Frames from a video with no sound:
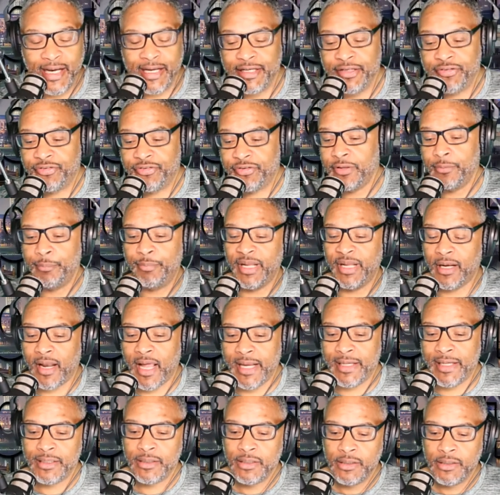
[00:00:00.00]
He should have been
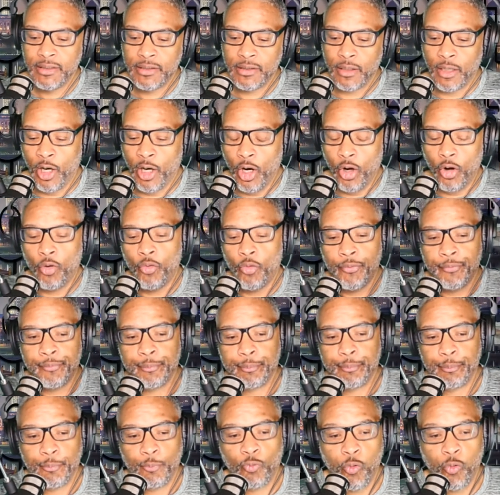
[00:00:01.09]
like, "Oh,
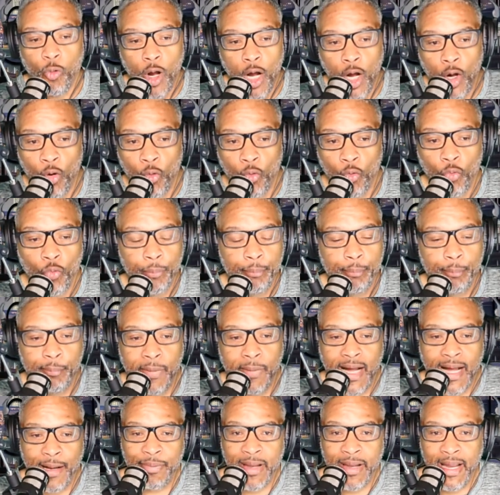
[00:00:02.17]
whoa,
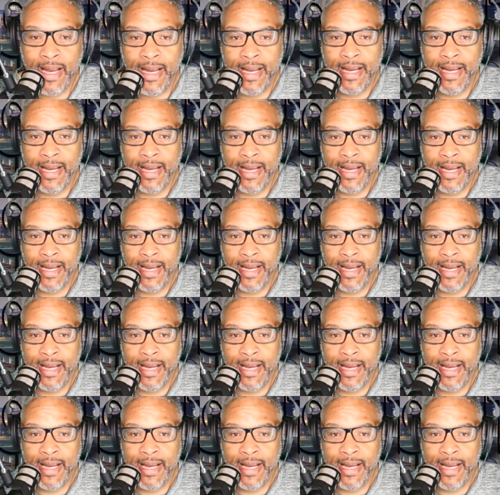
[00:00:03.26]
my bad.